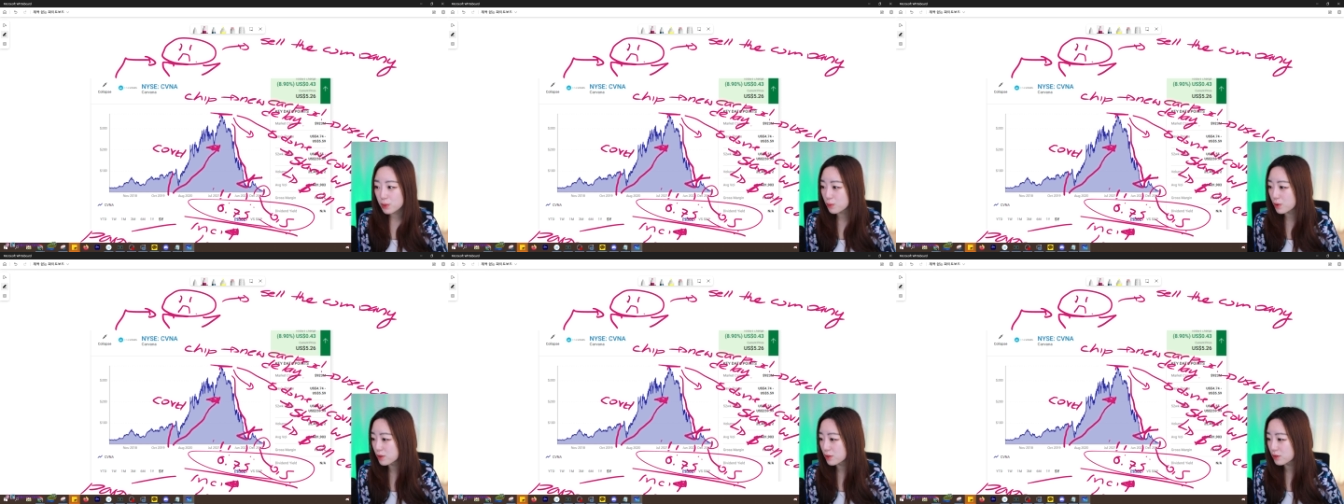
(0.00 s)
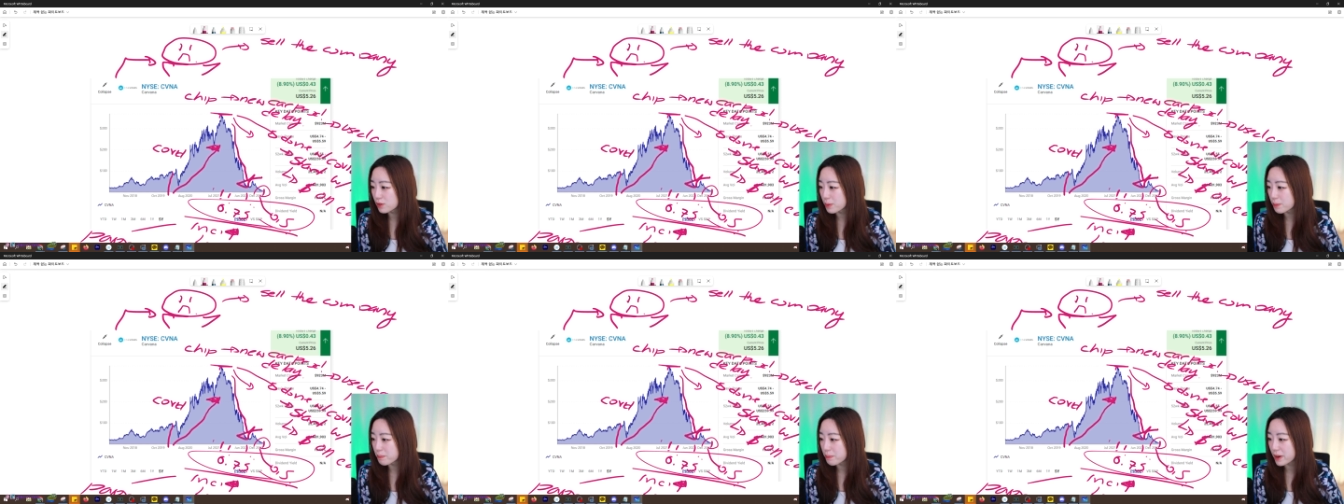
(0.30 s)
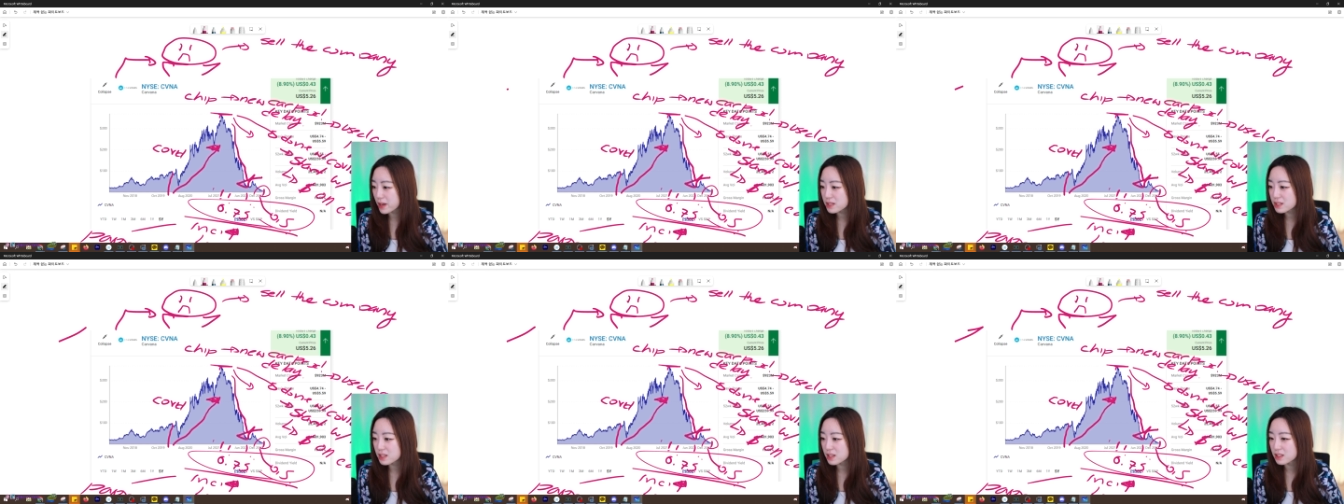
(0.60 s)
one of the
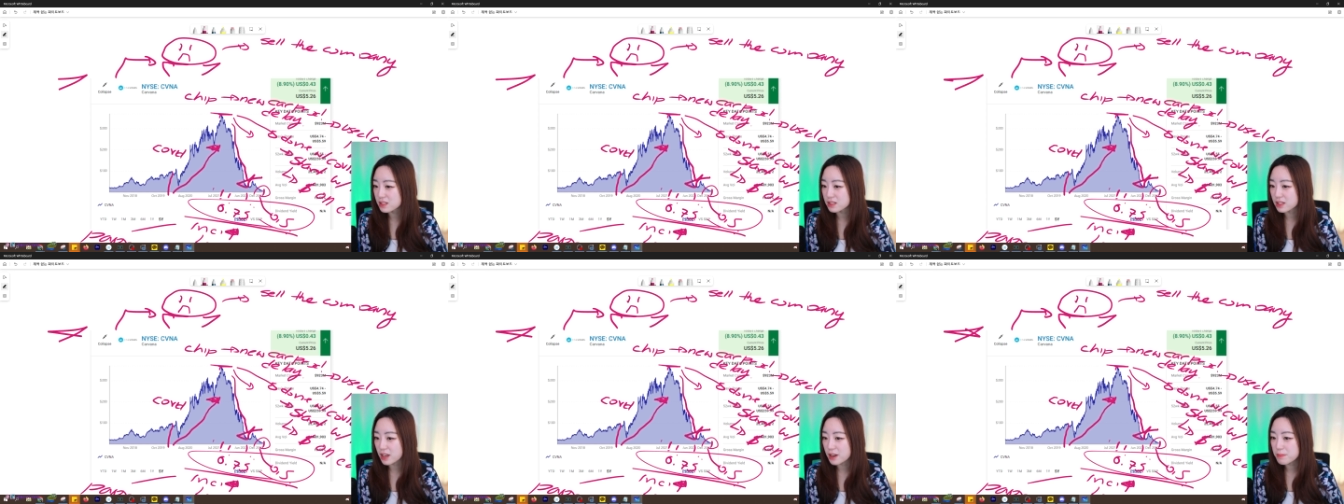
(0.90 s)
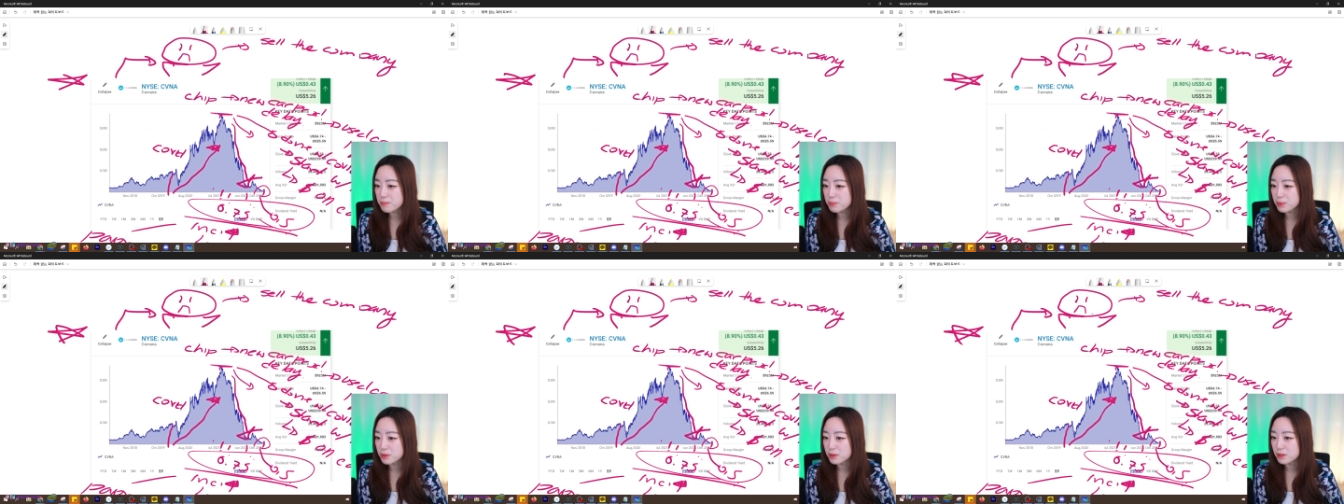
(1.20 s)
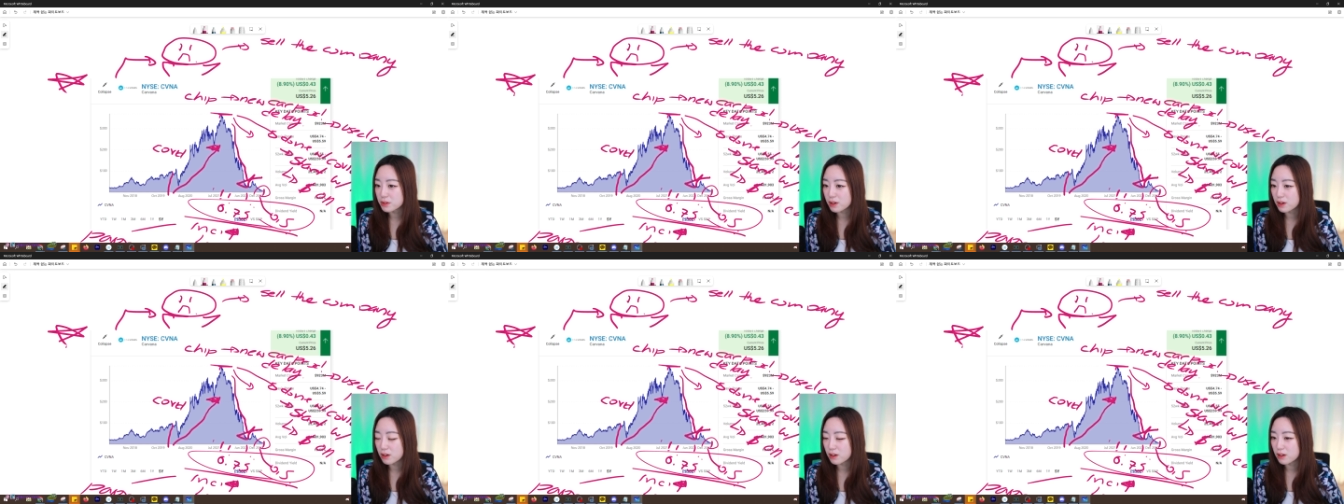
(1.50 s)
best
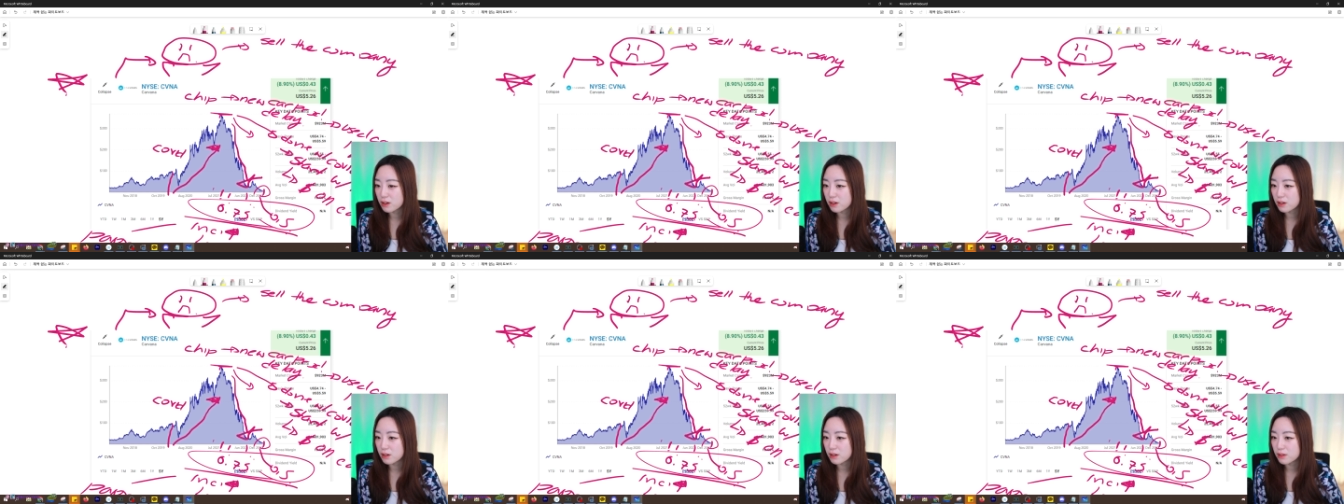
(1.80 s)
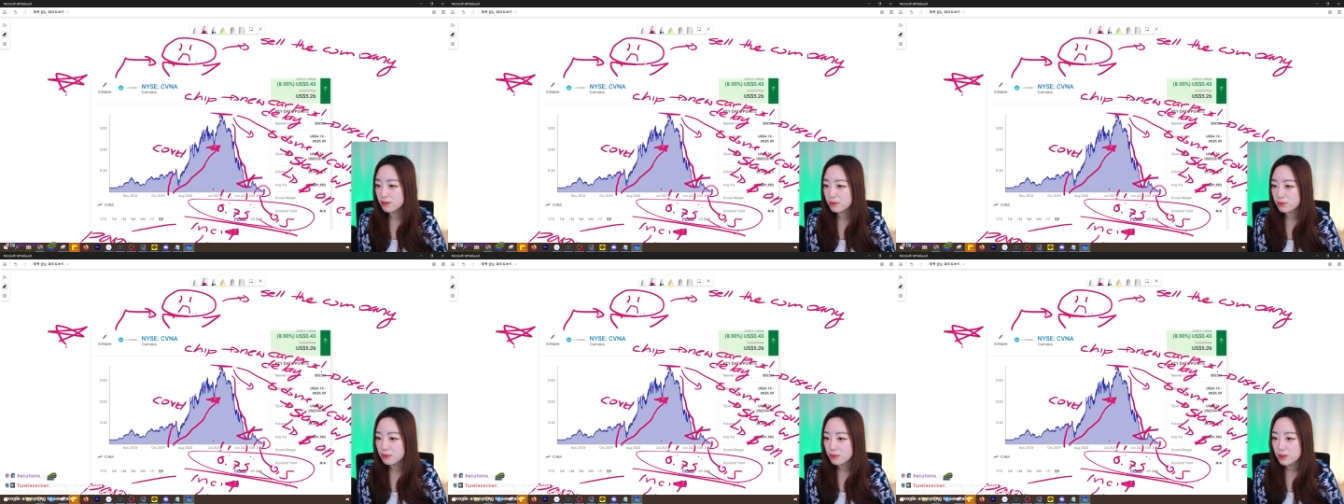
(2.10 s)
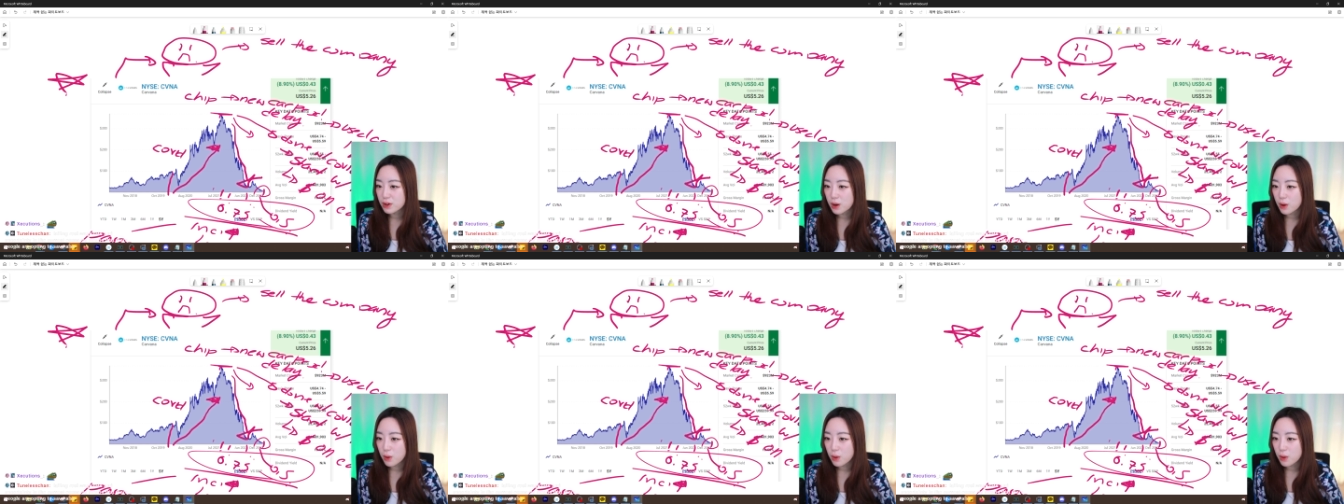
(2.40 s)
example of